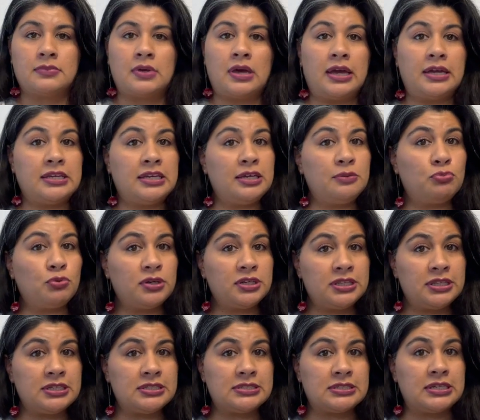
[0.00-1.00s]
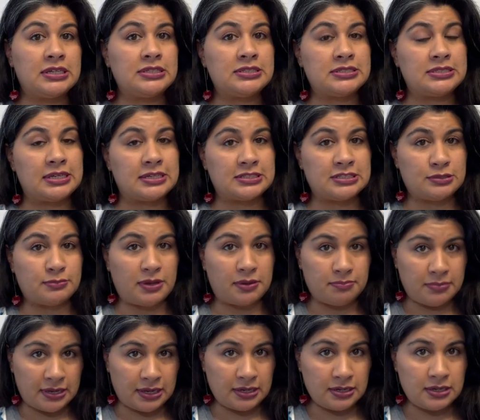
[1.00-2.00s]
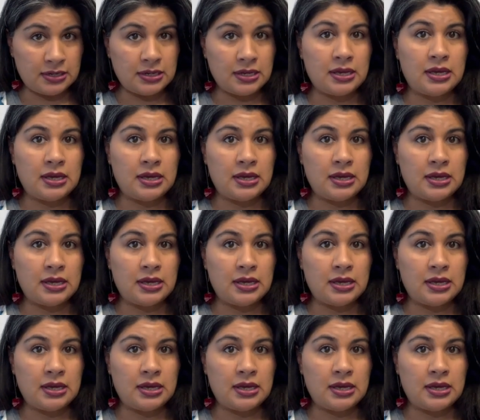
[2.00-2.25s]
I keep one of these kits next to my bed.